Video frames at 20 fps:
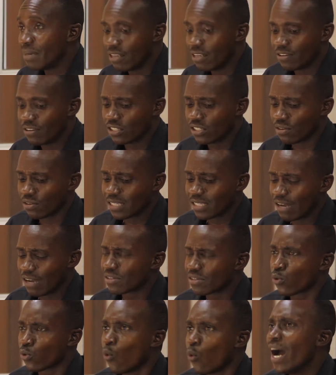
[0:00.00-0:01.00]
are the benefits of
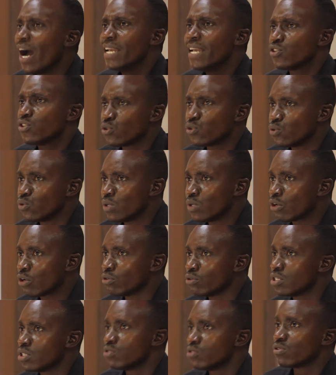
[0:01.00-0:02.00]
service? Why should
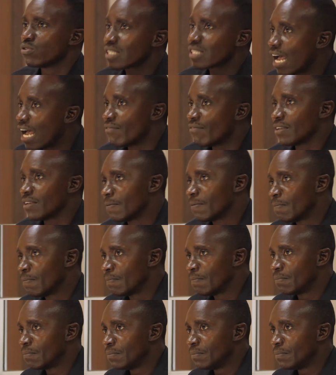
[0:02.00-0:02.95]
we continue serving?